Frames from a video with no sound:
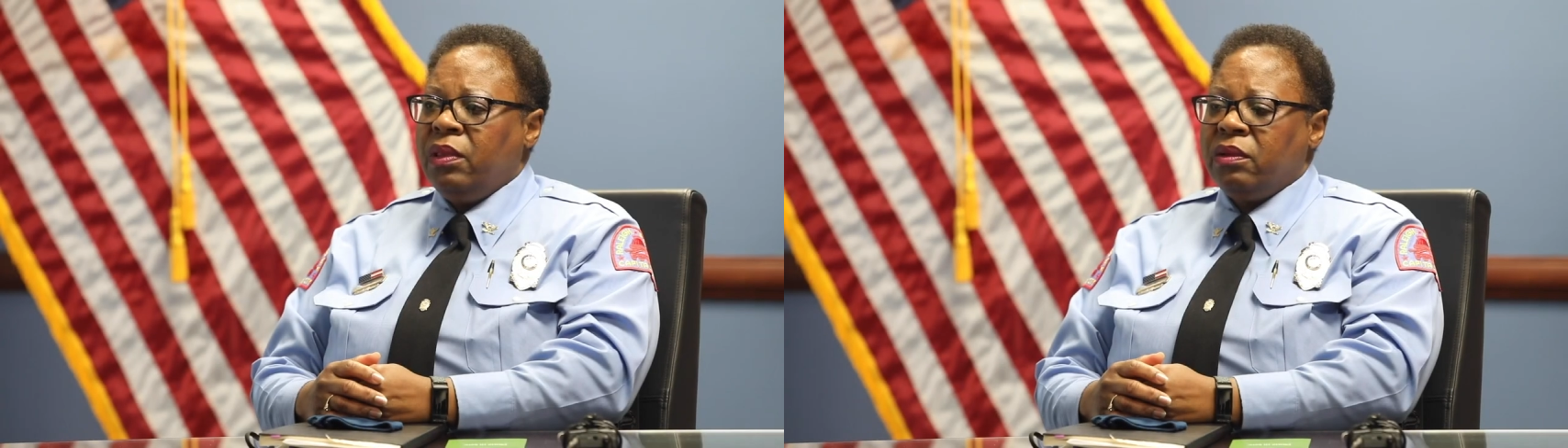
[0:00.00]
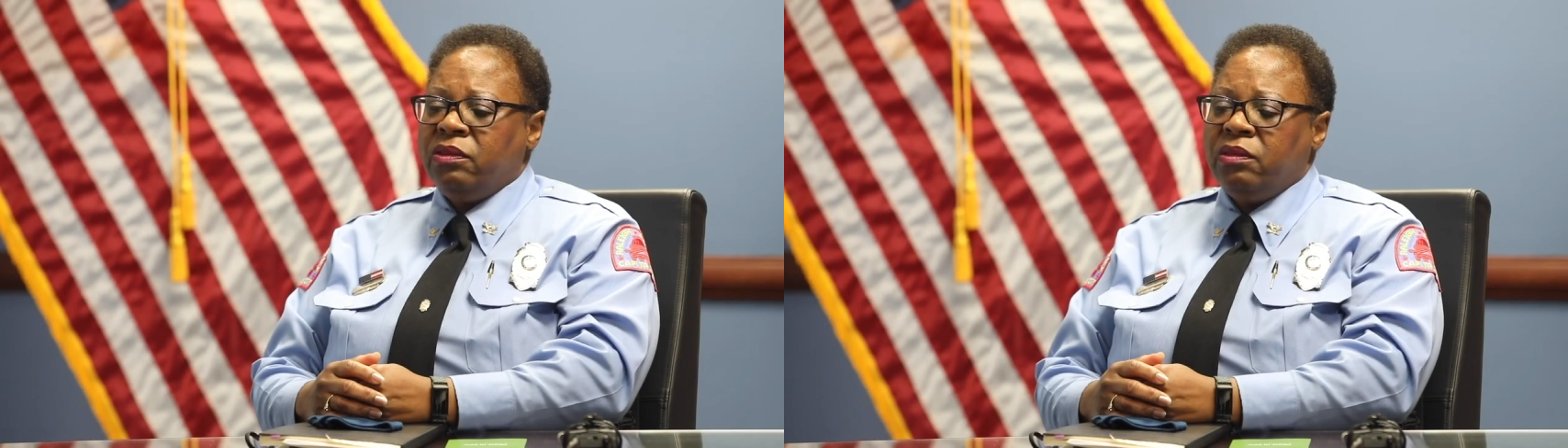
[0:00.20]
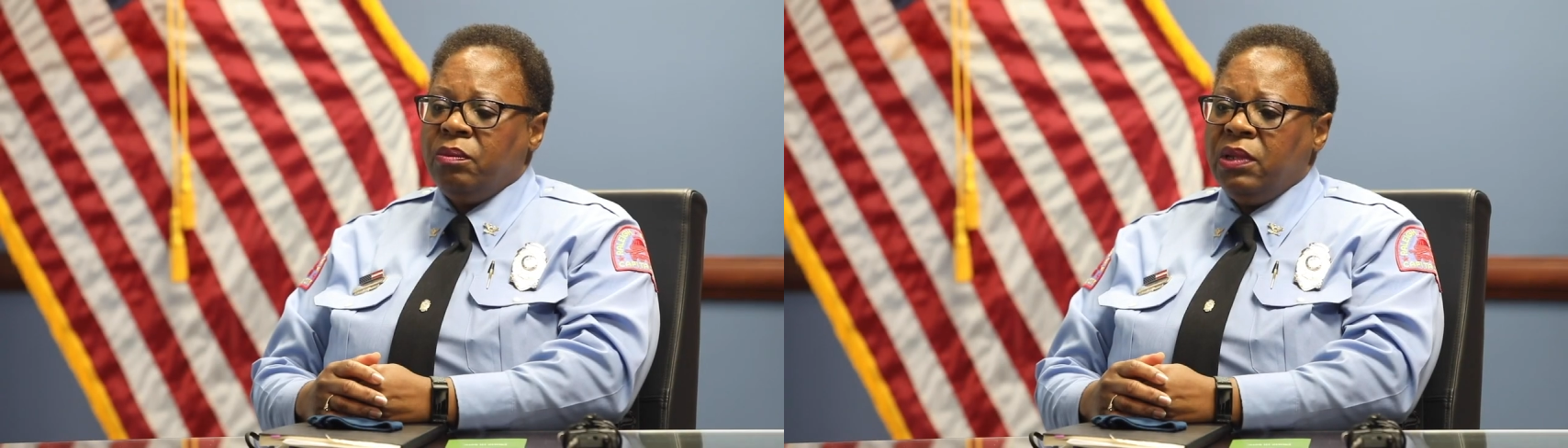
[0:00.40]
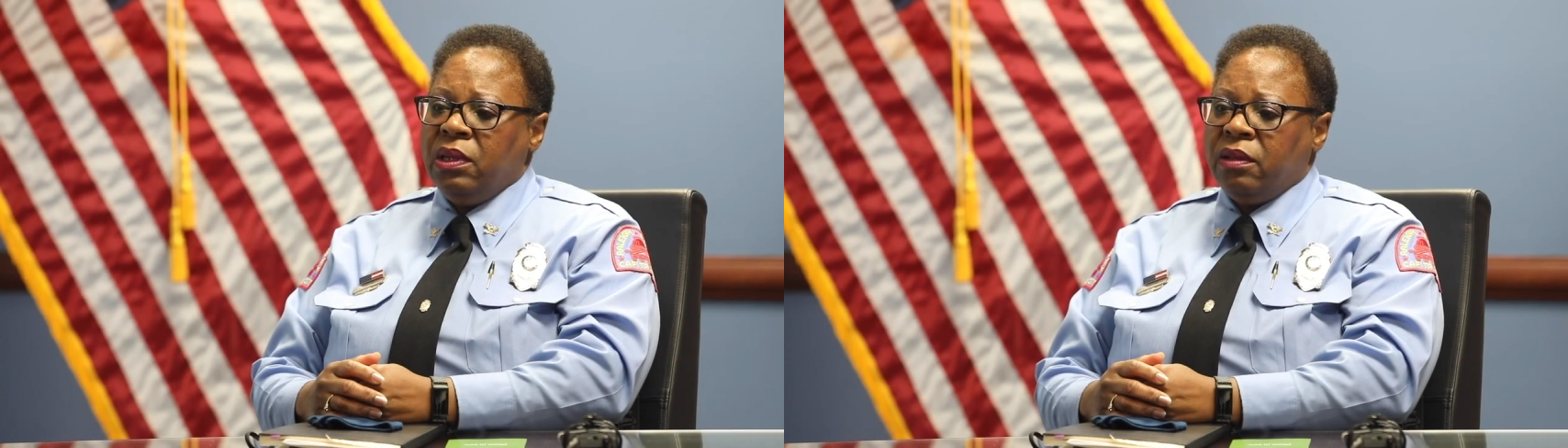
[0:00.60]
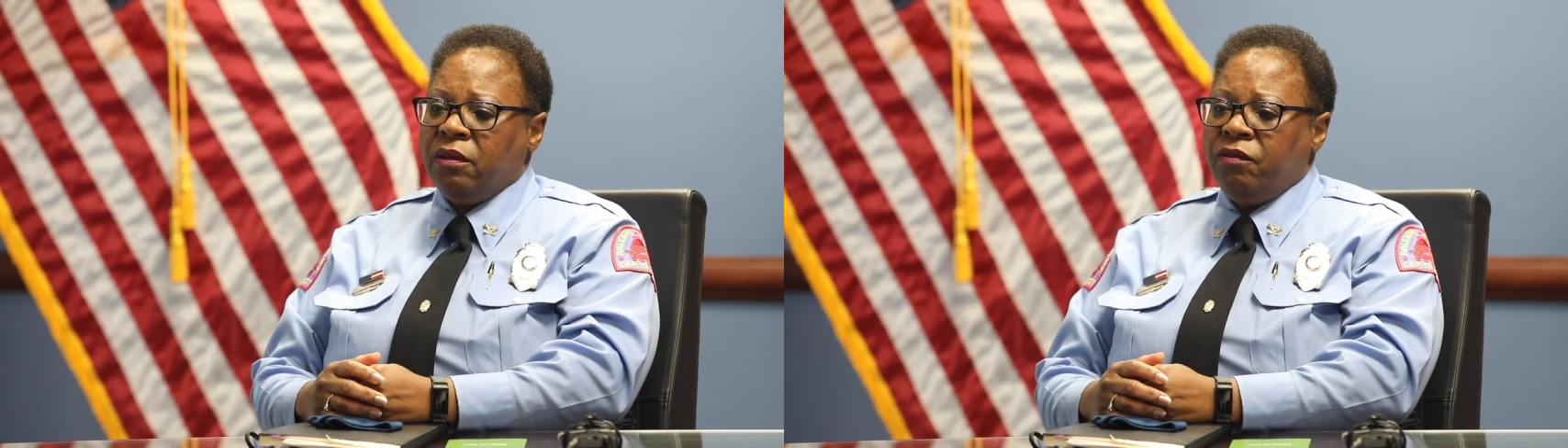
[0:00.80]
There are so
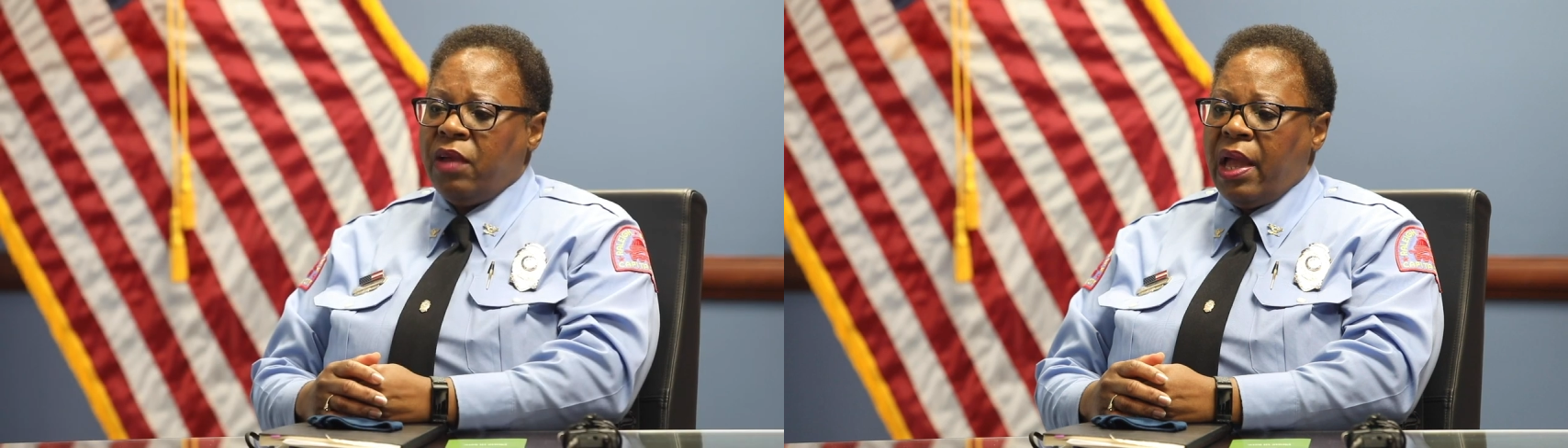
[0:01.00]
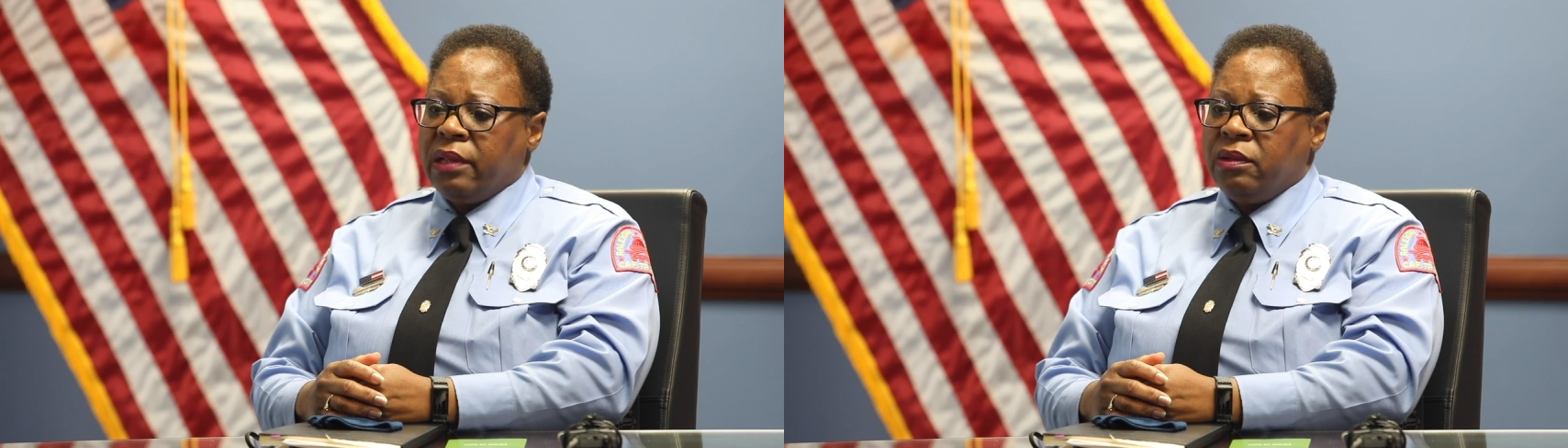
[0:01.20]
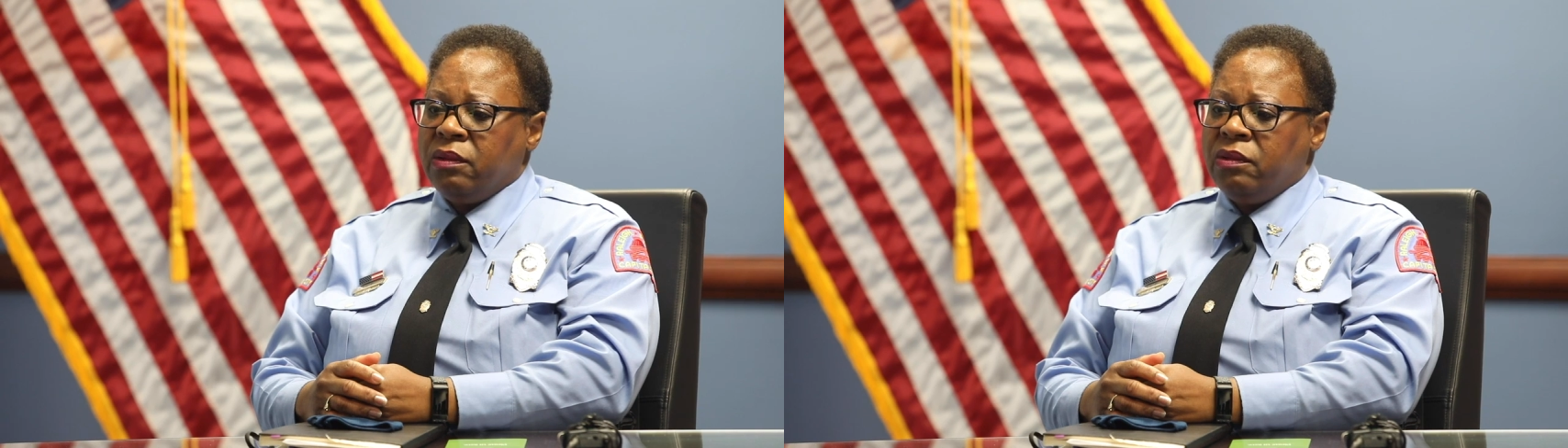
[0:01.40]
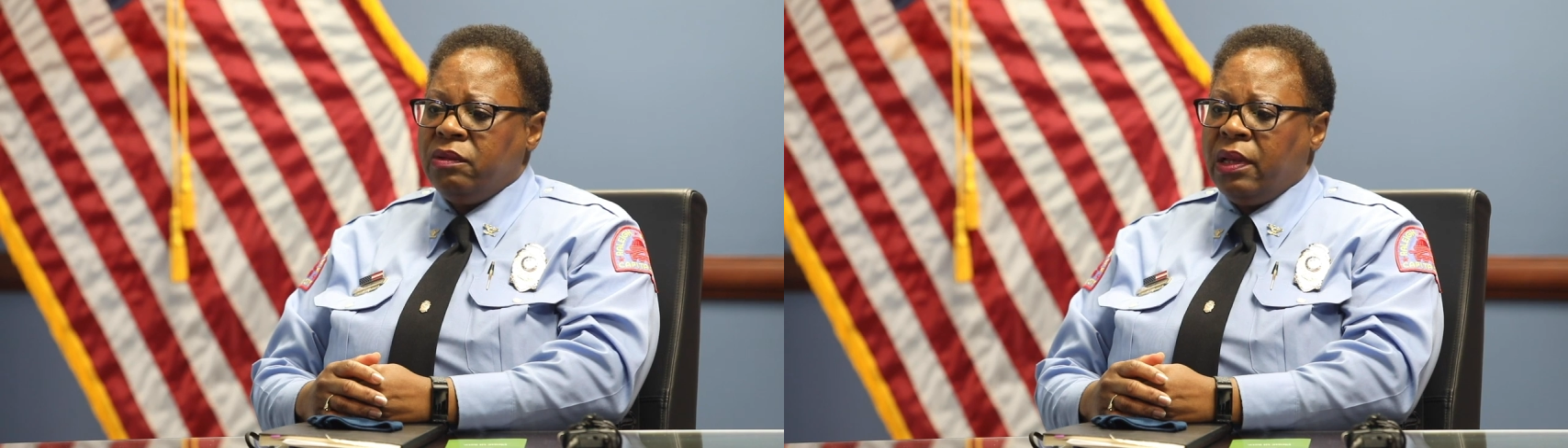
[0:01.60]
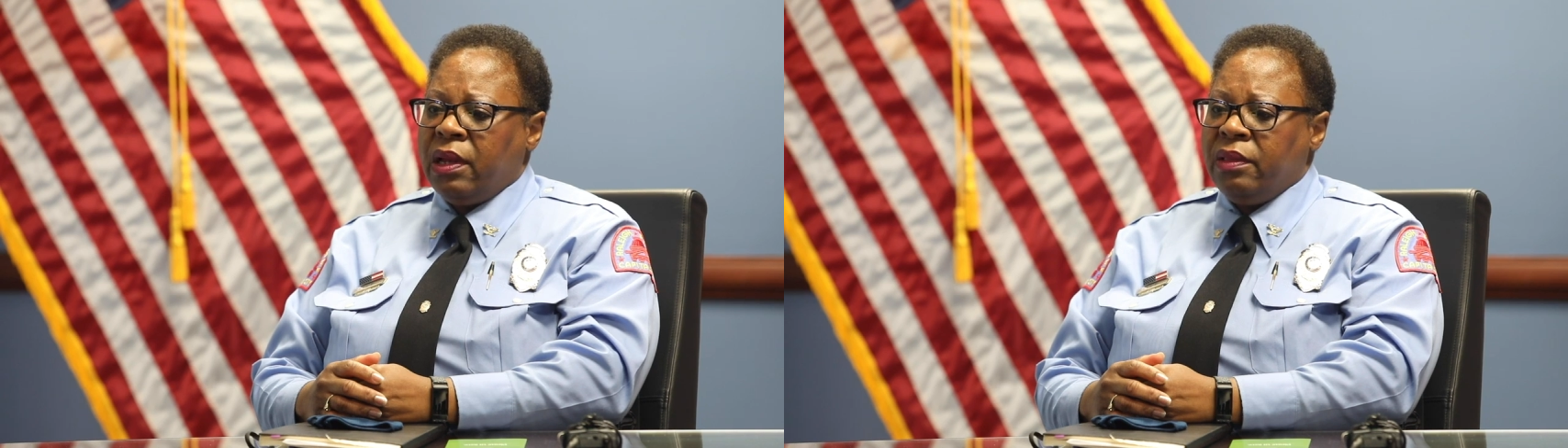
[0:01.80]
many other factors that